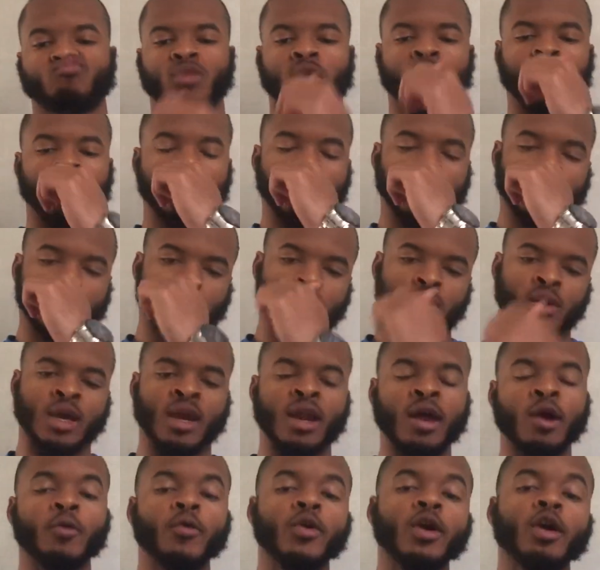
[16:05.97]

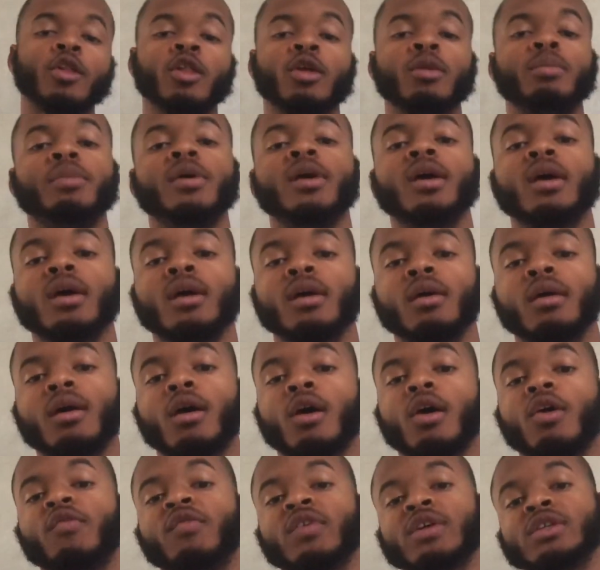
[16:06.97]
And I rarely pick
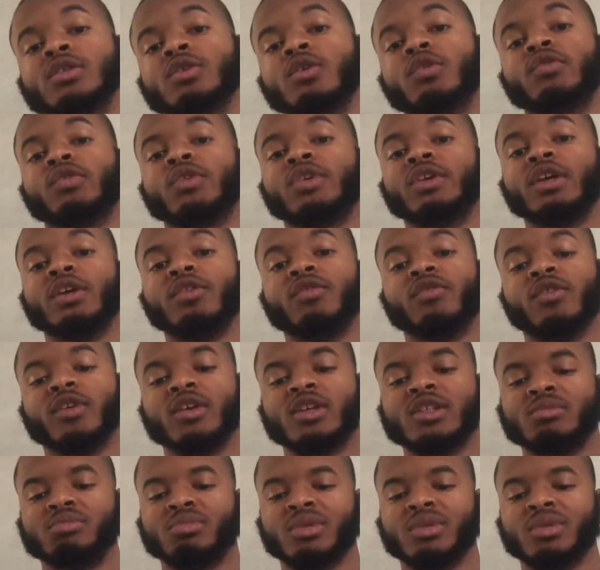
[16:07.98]
offense over defense,